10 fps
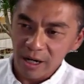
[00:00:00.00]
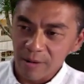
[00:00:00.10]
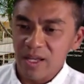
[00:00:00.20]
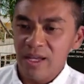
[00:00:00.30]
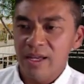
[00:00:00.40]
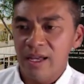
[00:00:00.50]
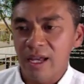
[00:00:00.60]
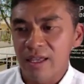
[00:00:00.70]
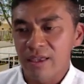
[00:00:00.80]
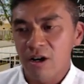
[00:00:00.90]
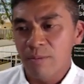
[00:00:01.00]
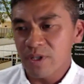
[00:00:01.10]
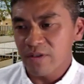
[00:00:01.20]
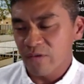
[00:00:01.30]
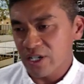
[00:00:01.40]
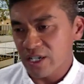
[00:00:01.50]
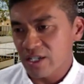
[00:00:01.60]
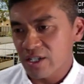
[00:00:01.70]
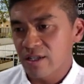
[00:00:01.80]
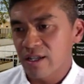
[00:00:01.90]
Um, and the hopes of which is,
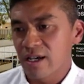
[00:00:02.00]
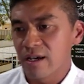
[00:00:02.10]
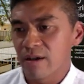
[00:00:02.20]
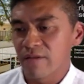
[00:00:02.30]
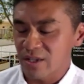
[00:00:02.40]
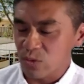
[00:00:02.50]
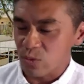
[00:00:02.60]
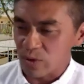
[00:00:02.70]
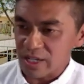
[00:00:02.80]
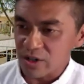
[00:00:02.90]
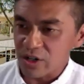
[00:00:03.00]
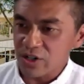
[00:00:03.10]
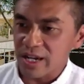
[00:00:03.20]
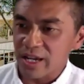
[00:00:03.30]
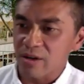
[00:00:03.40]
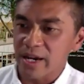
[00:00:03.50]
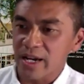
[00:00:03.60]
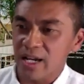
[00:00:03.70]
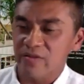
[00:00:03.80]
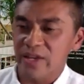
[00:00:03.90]
uh, of this work is to understand their
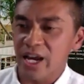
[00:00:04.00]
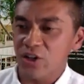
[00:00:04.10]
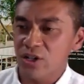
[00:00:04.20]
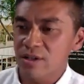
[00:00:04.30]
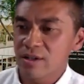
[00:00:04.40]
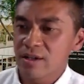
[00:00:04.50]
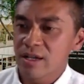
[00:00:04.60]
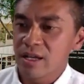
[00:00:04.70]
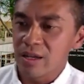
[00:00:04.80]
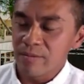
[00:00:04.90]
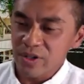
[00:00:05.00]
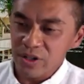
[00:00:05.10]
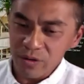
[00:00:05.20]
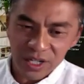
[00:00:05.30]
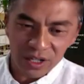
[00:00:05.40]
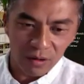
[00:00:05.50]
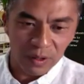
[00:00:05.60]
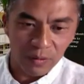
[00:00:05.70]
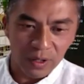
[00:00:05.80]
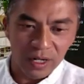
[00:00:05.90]
mechanisms of action. In doing so,
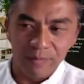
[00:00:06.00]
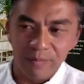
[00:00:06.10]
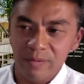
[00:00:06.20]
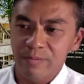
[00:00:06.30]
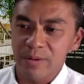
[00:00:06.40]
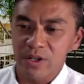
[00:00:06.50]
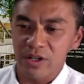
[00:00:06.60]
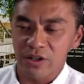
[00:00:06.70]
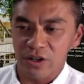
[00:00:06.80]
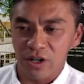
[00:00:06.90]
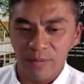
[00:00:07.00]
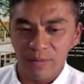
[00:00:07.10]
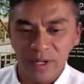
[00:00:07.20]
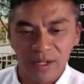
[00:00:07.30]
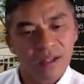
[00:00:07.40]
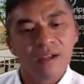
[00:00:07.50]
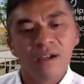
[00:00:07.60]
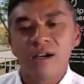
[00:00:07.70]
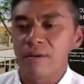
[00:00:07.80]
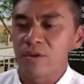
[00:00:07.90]
we want to be able to determine
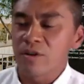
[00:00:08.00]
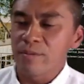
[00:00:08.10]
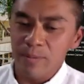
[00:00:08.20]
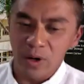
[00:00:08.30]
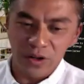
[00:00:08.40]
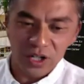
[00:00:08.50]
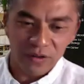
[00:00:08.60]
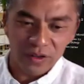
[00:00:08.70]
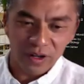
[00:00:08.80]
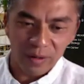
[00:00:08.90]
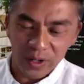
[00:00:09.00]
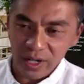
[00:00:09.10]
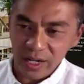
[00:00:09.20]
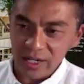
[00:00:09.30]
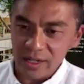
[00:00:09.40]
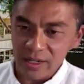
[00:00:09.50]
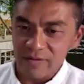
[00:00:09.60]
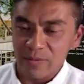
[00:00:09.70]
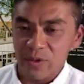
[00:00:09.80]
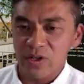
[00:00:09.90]
uh, new approaches for therapeutics and
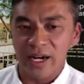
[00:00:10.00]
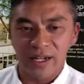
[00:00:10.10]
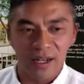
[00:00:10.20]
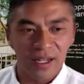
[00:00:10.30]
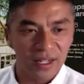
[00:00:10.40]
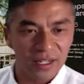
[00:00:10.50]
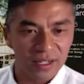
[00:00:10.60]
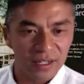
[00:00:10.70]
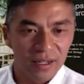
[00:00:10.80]
develop new diagnostics.